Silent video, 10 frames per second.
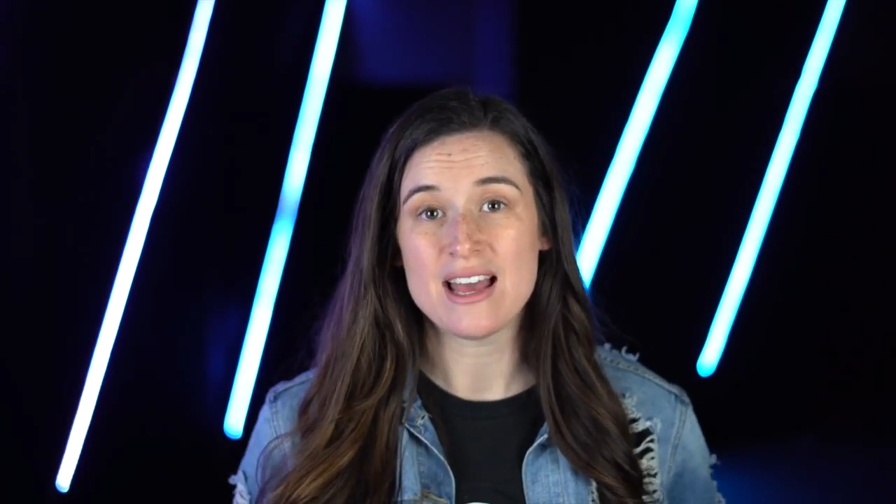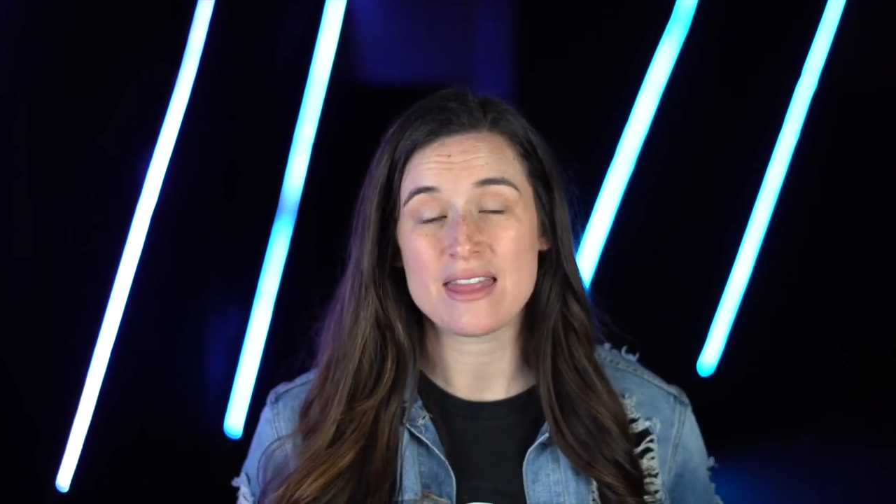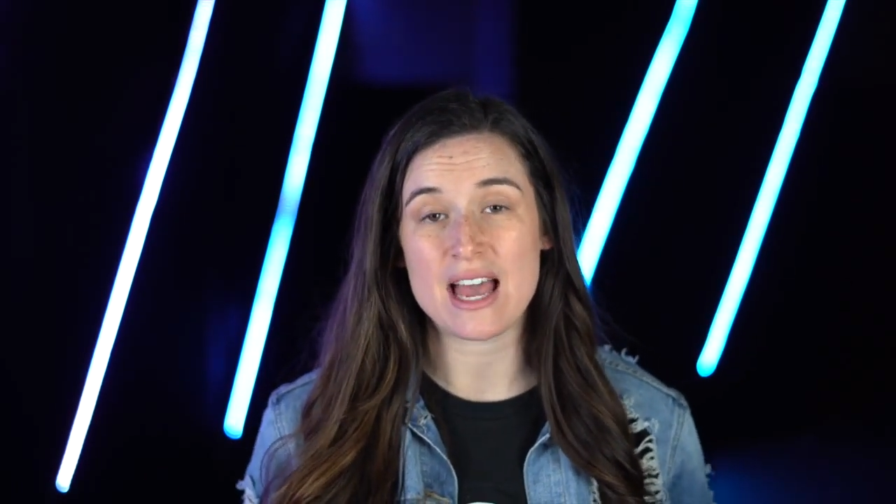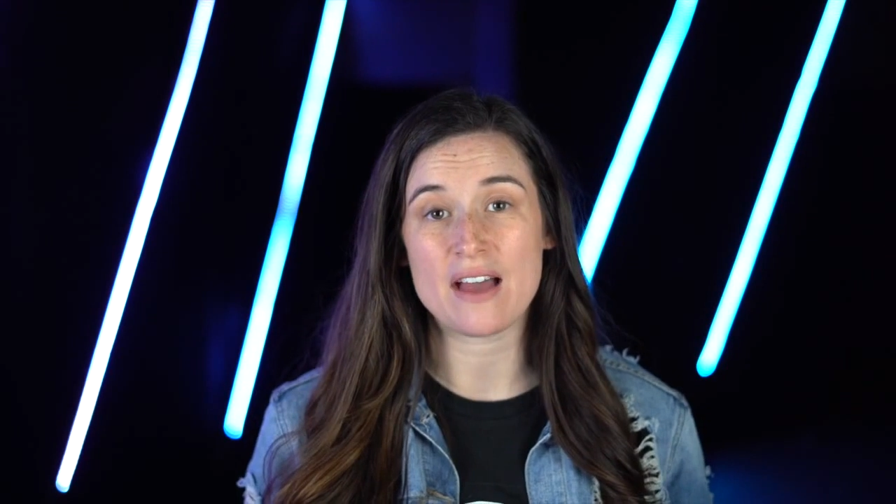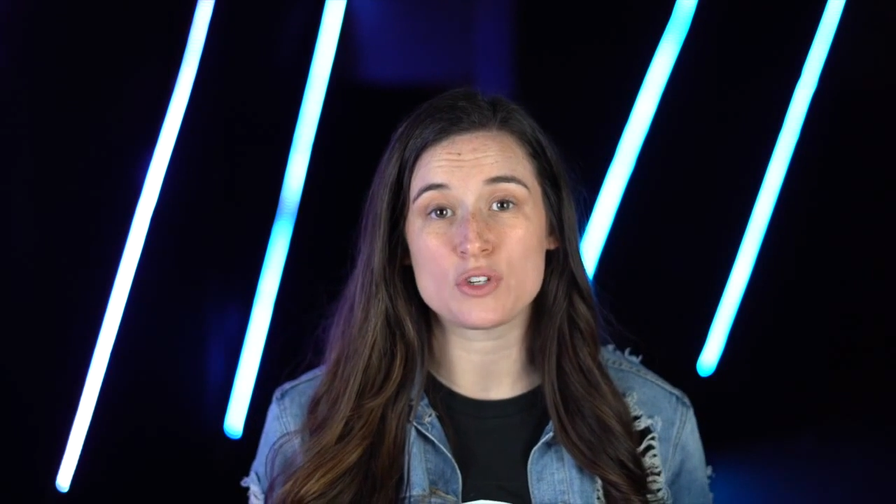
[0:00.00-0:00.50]

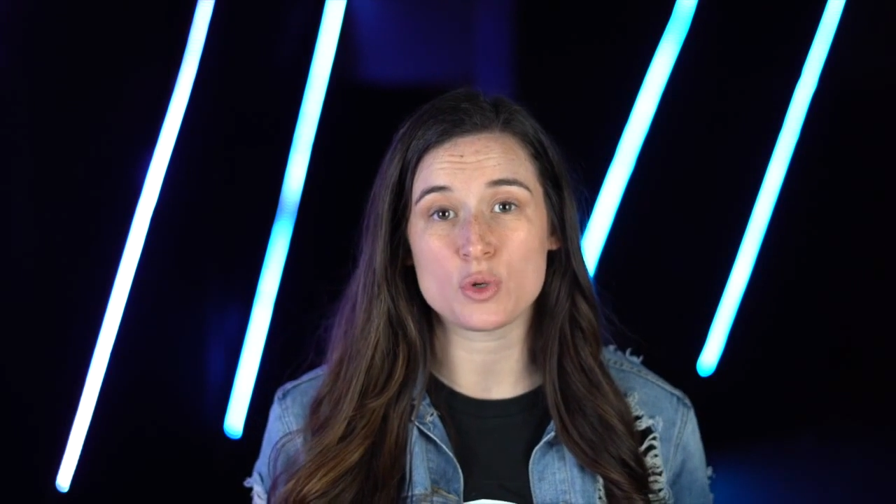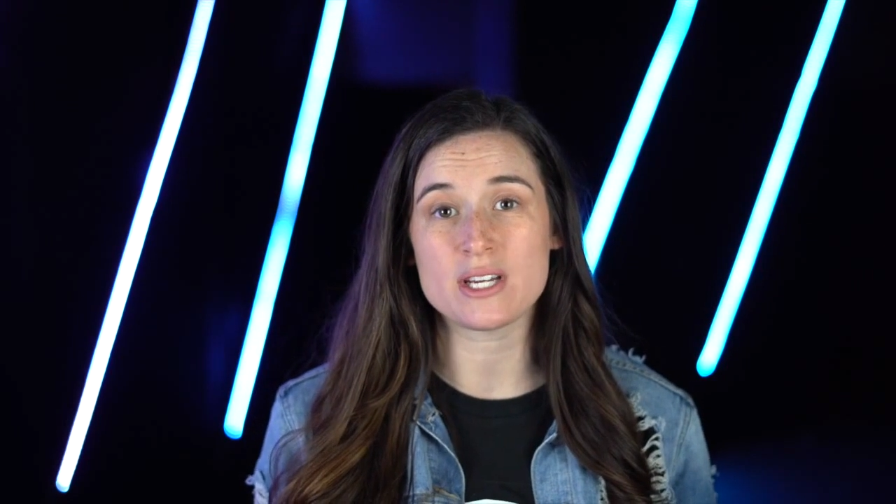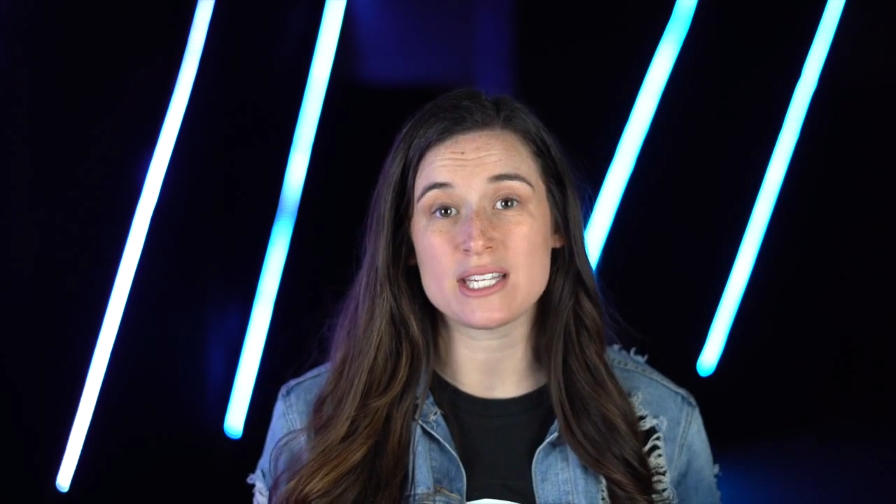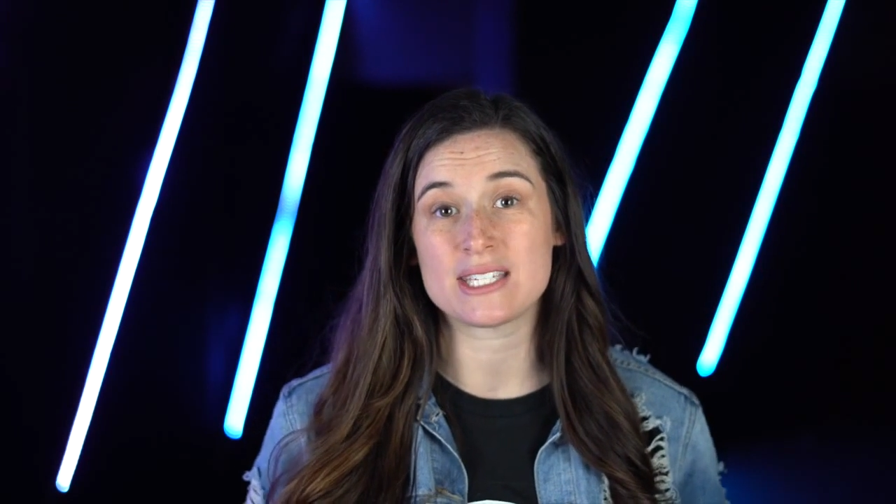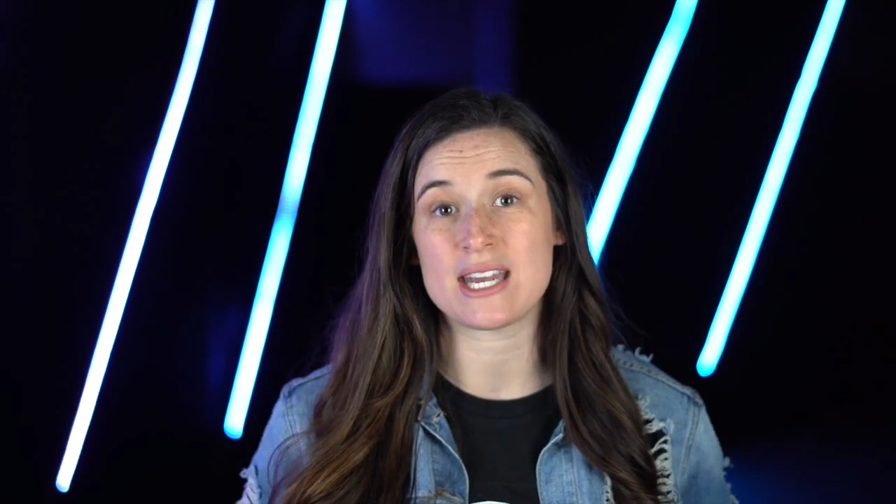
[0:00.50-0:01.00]
that have
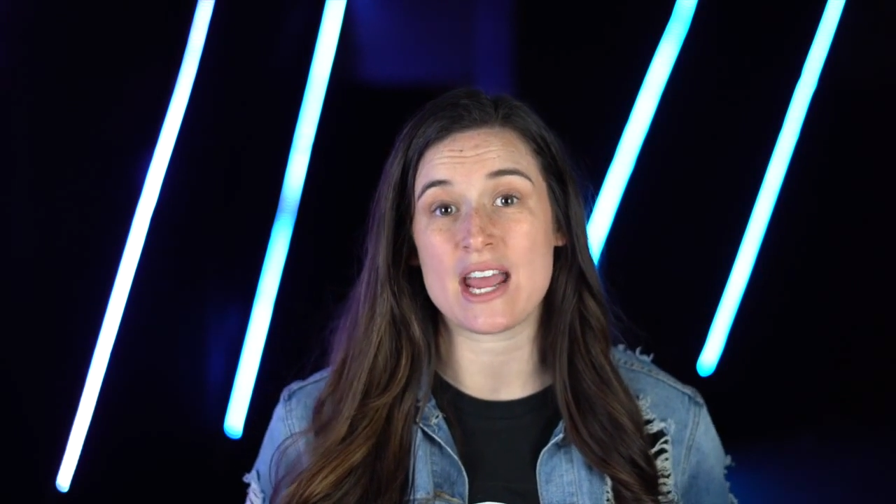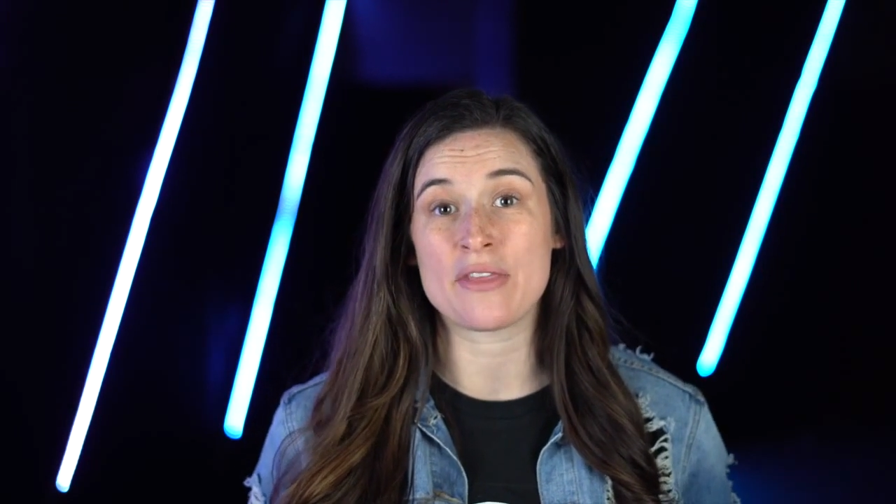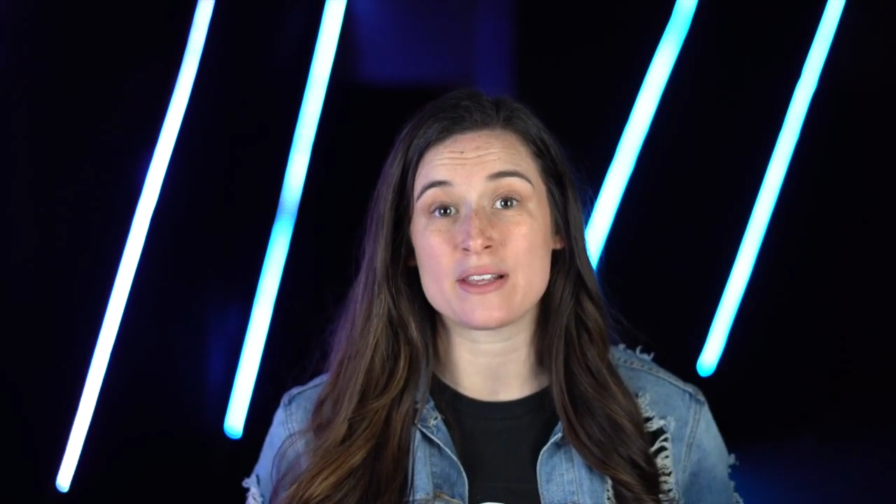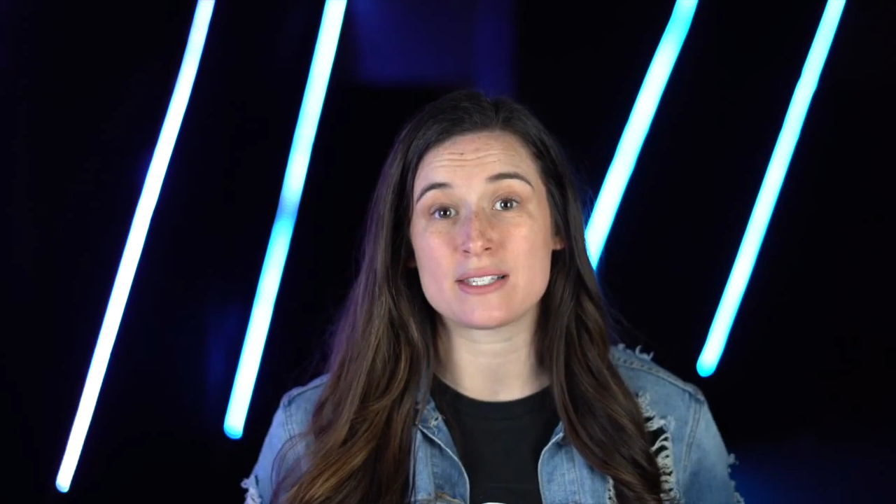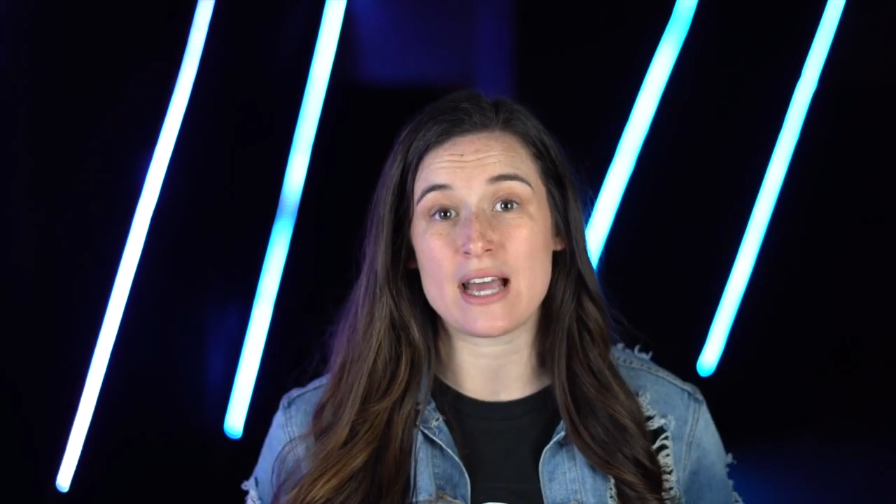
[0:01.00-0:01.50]
joined us today
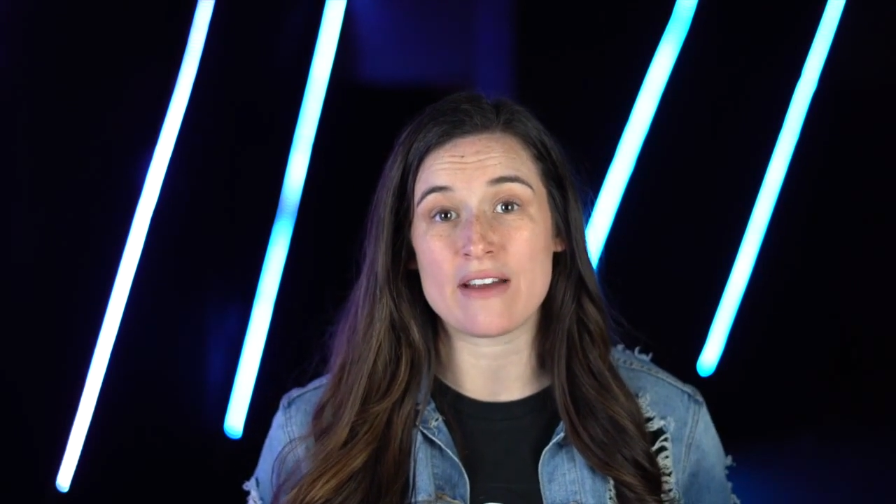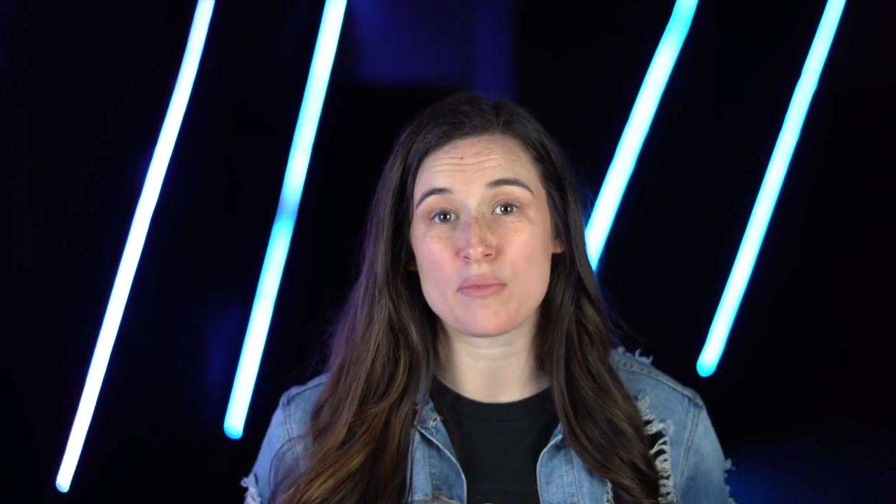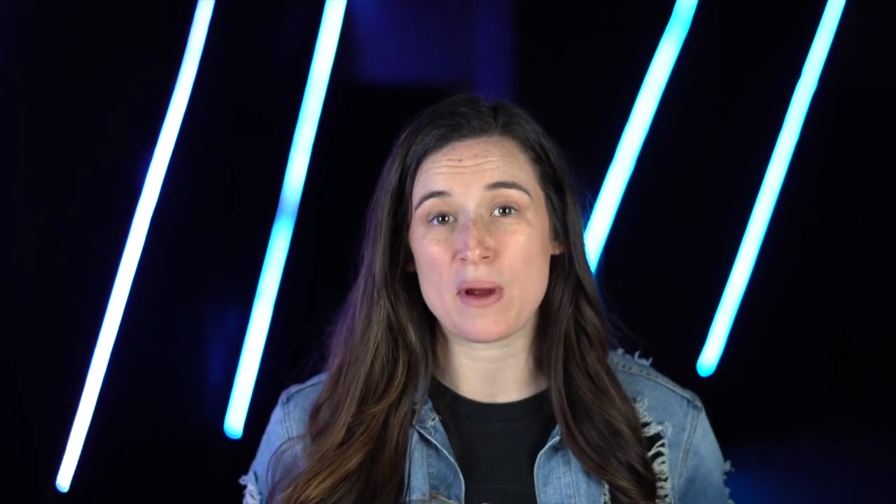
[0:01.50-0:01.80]
on this live